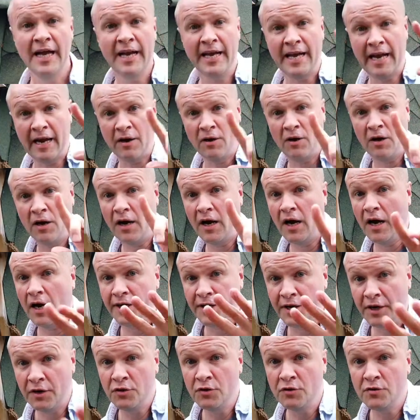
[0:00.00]
Now, I
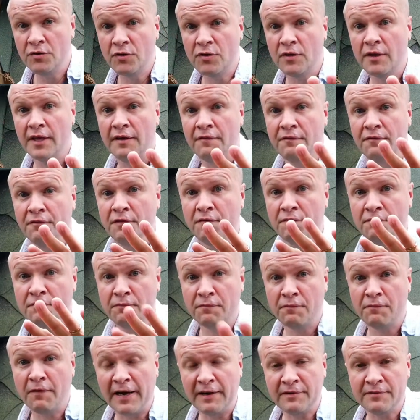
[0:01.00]
know if you
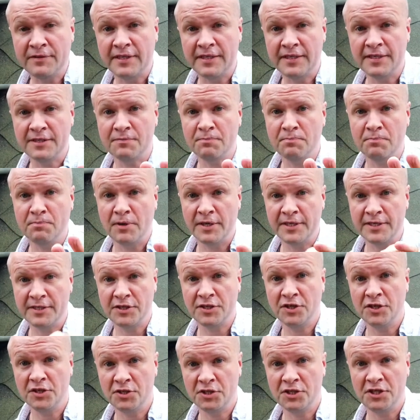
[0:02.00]
found this by
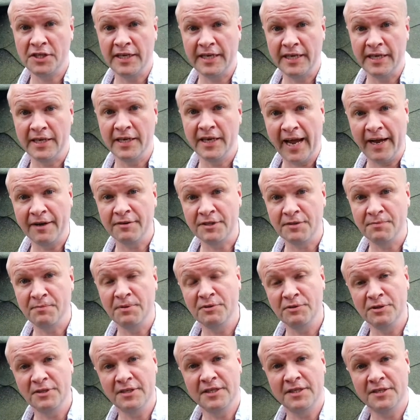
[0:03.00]
searching how to
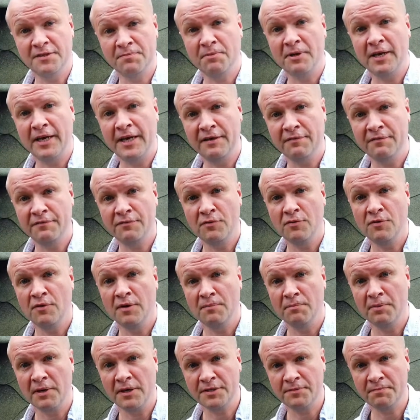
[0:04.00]
build a display for a
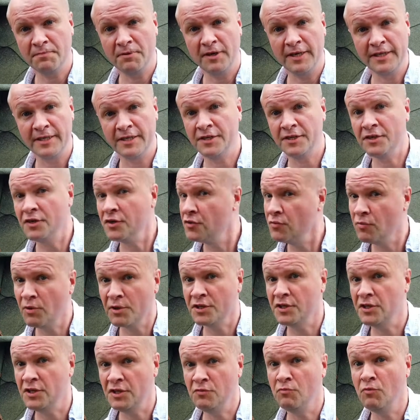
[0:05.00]
bus blind, I know the one
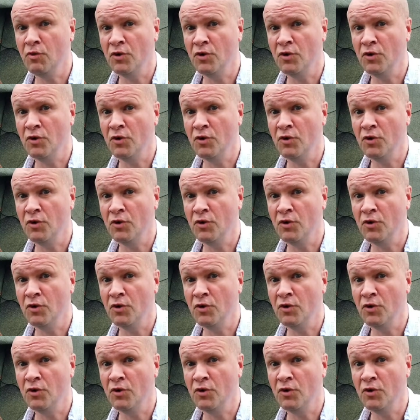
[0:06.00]
that you